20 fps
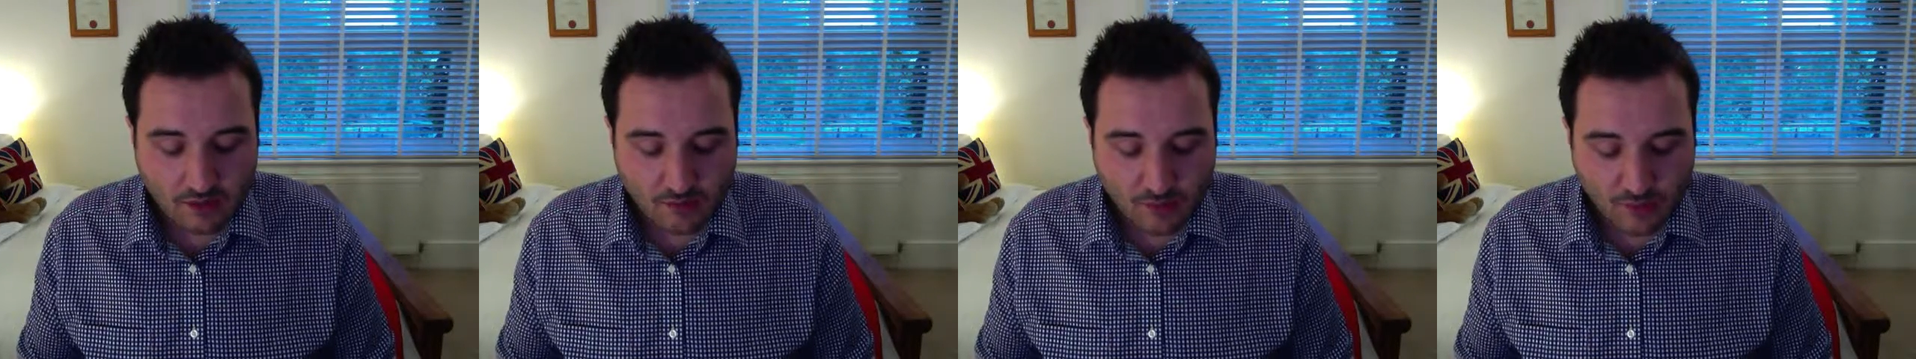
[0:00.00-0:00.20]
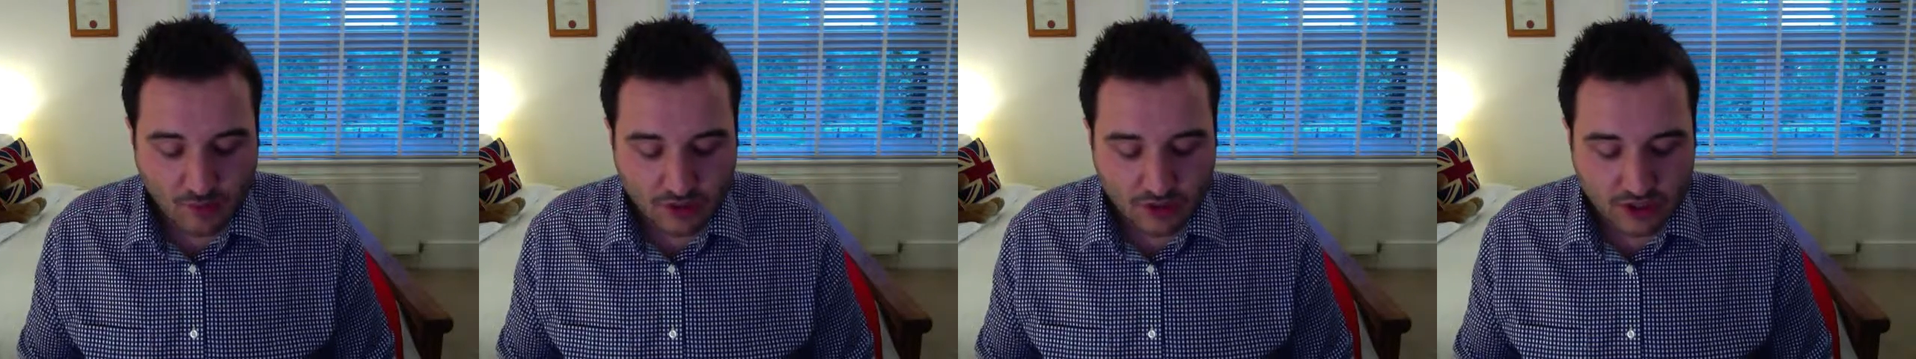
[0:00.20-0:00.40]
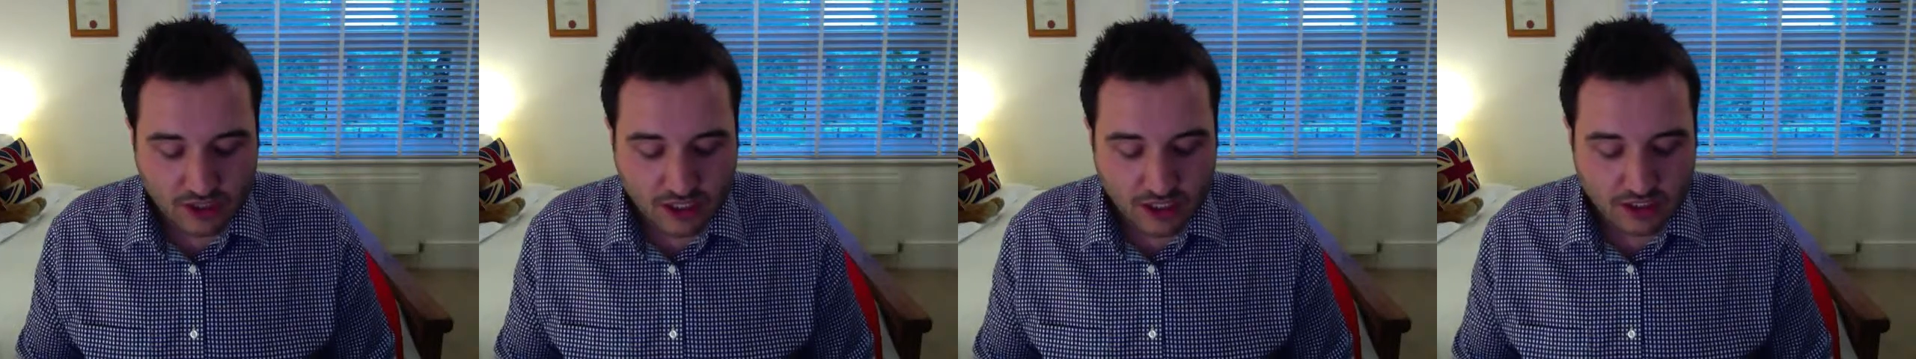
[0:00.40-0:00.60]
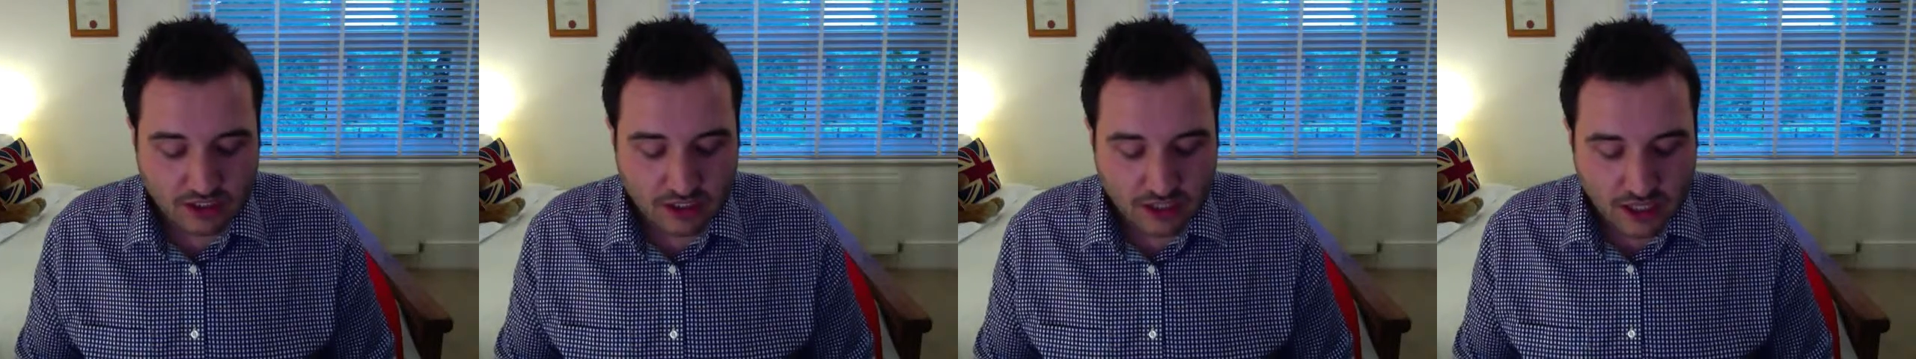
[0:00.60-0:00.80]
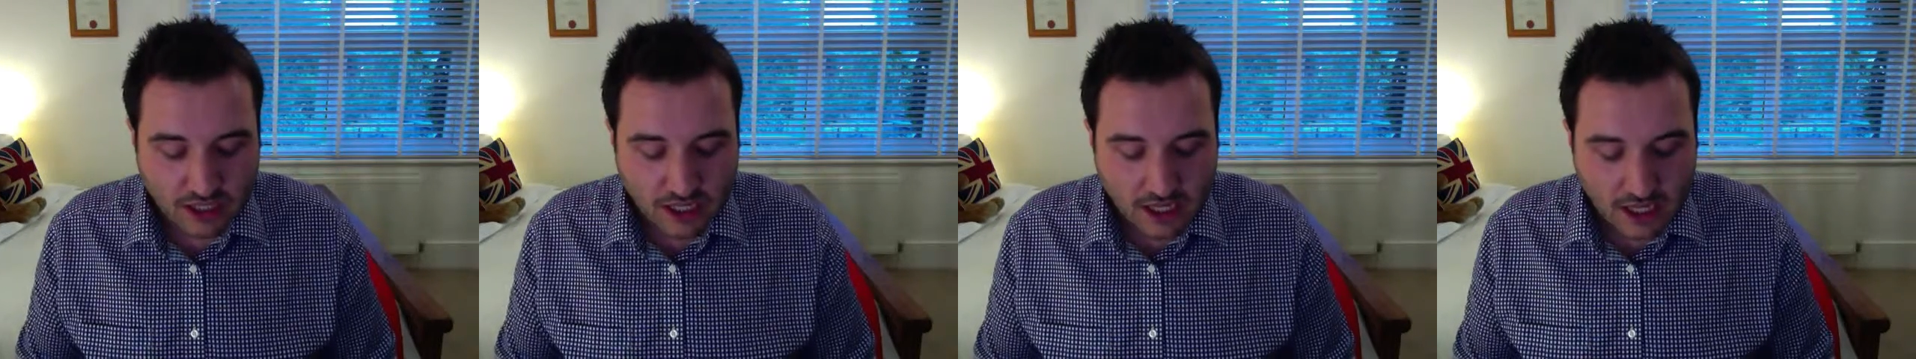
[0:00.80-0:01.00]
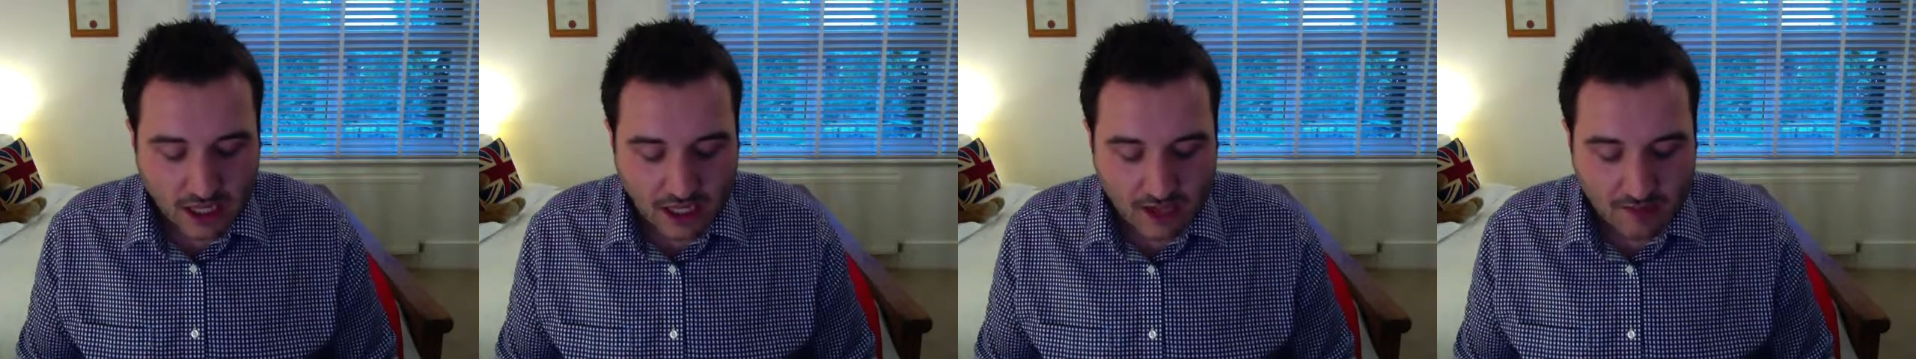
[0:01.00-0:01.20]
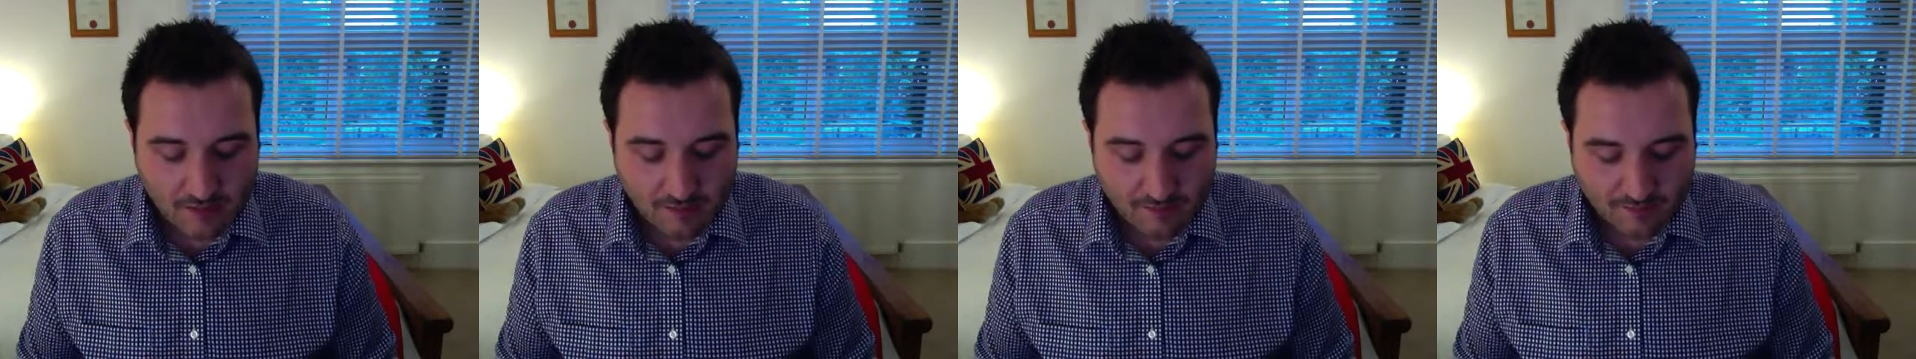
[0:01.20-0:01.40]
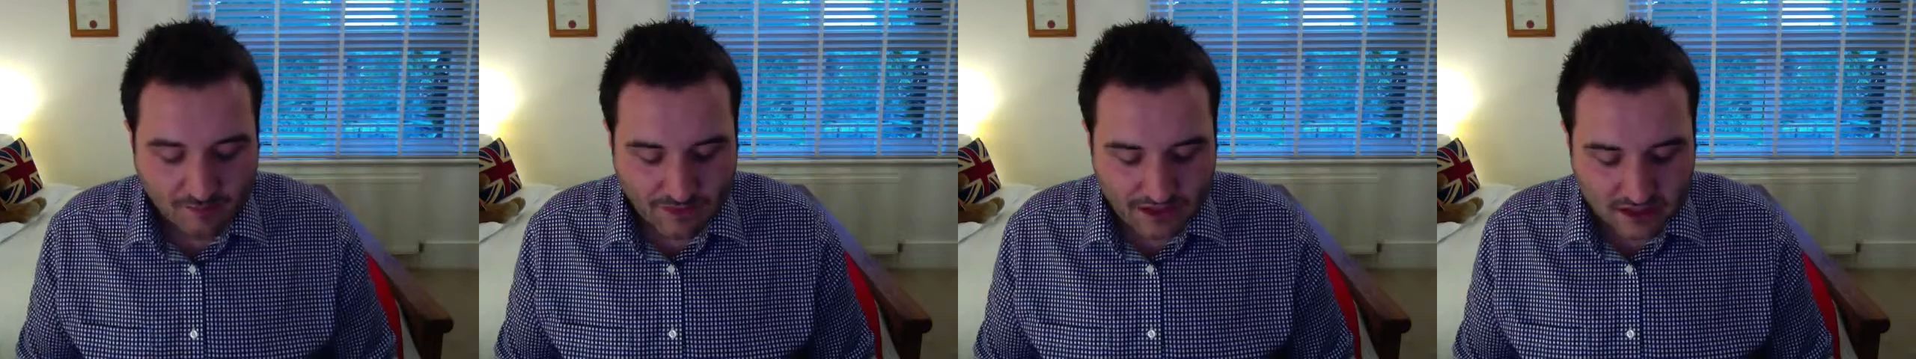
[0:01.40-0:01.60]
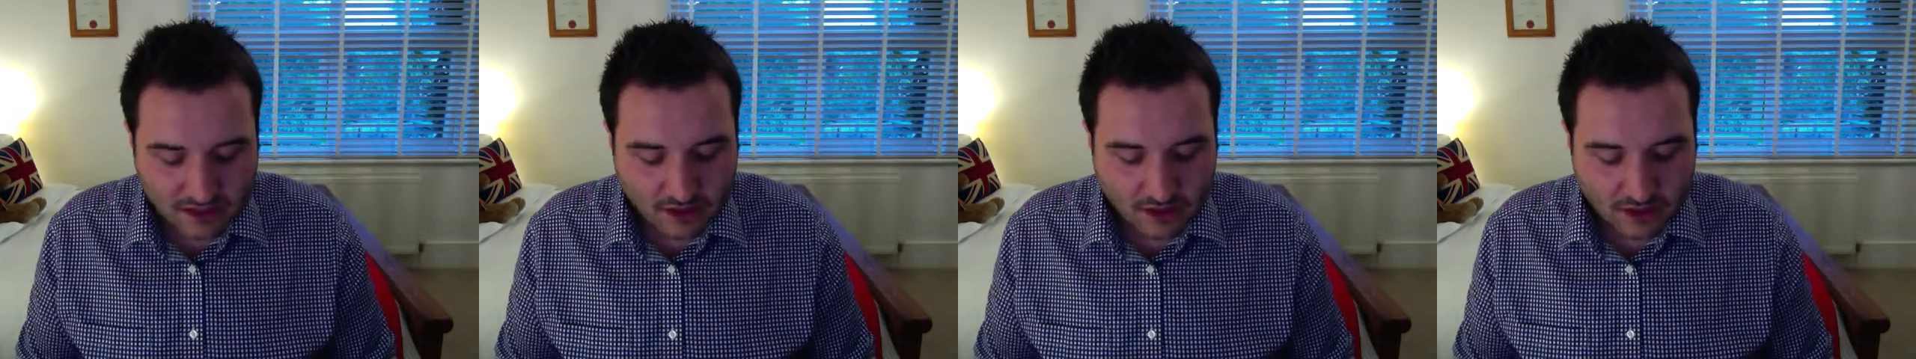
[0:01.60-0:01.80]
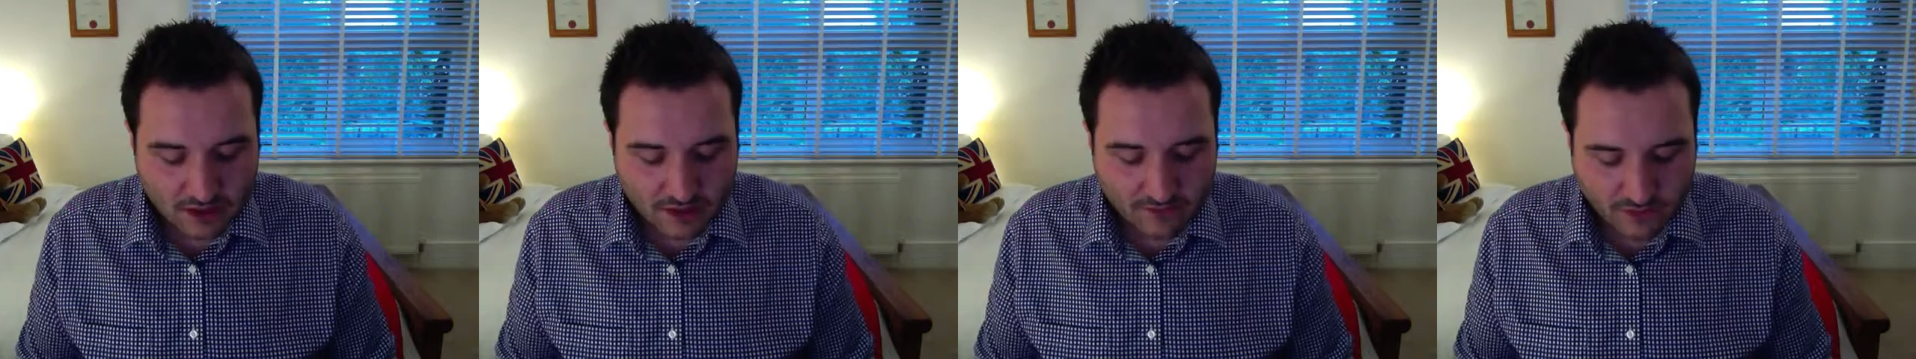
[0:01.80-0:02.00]
project. There's
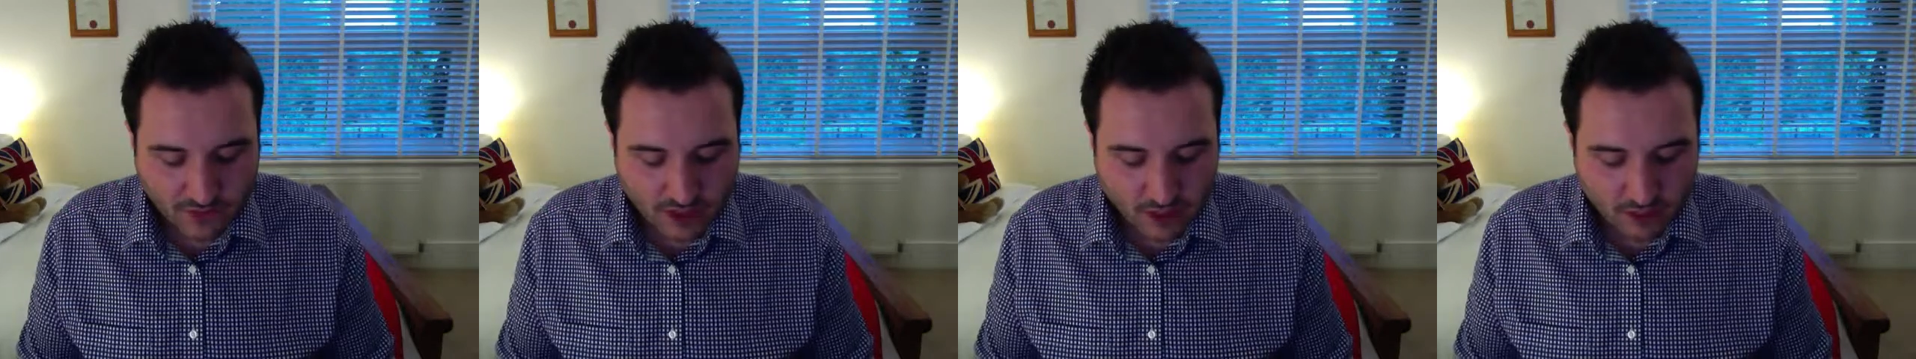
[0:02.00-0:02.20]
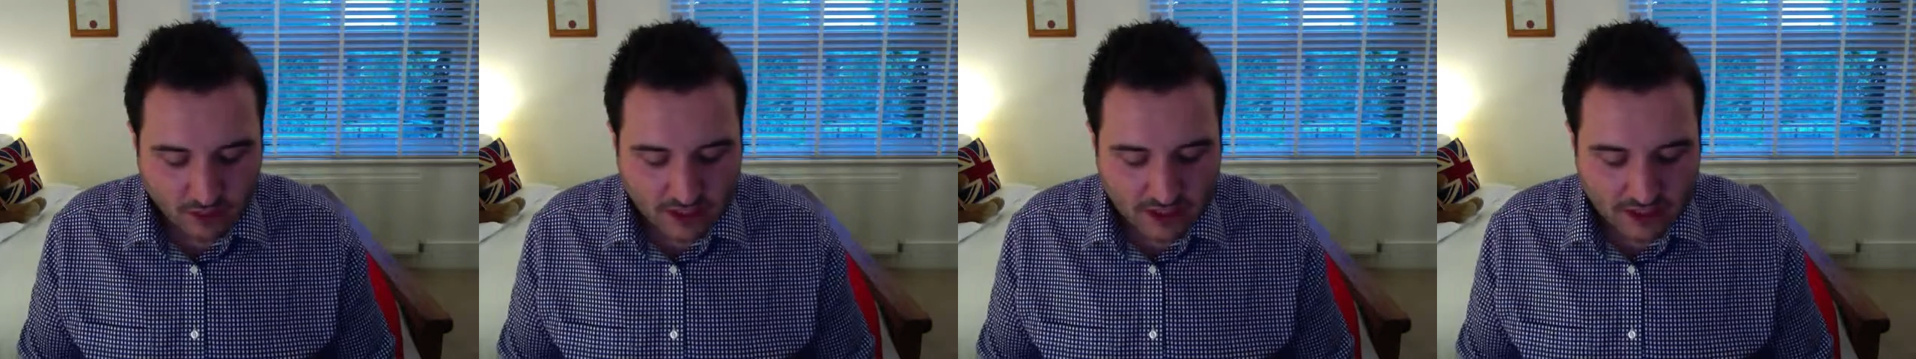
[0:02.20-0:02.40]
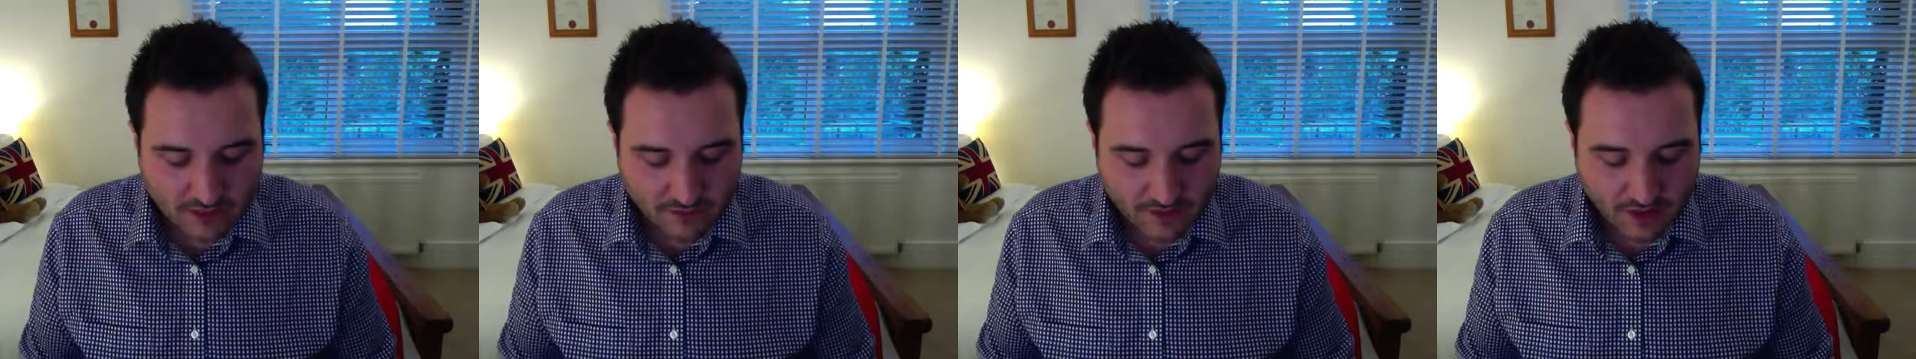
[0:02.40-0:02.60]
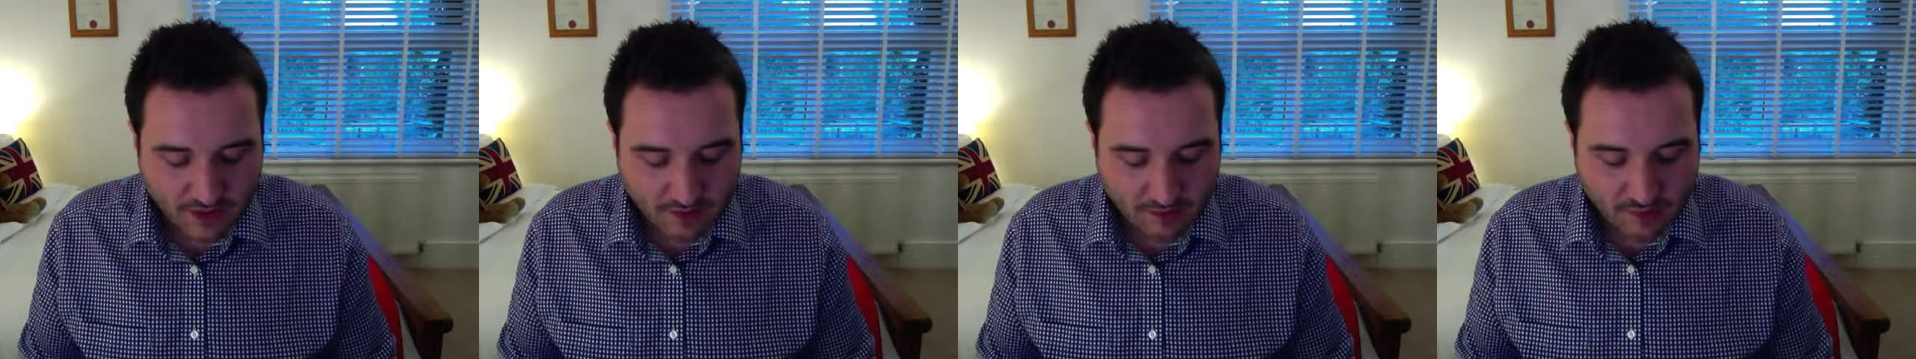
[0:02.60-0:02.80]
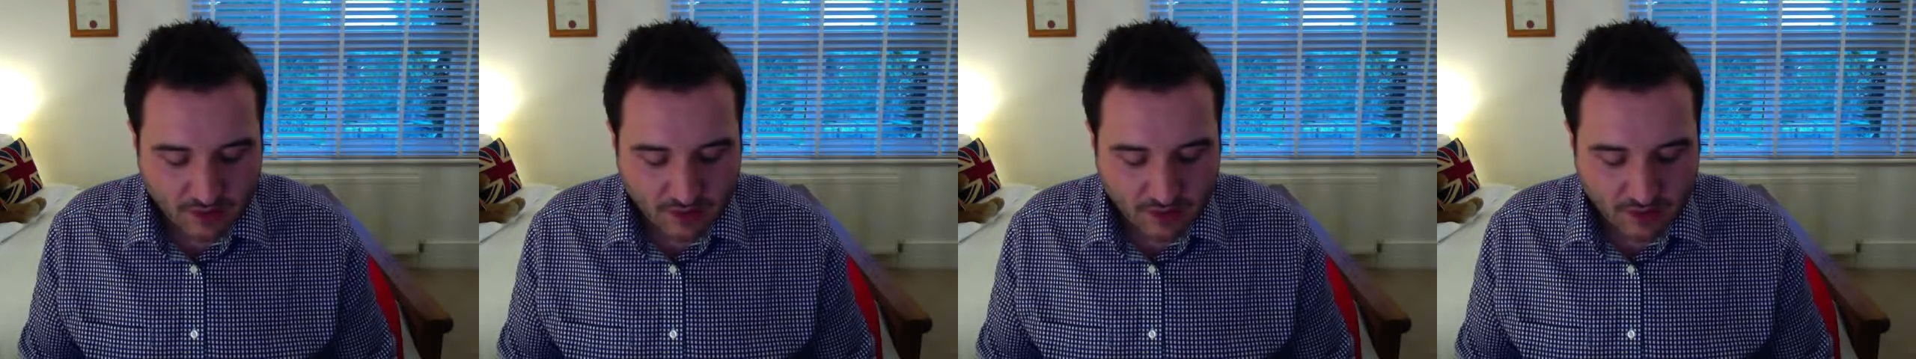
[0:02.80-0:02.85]
lots. I've got a whole list of here.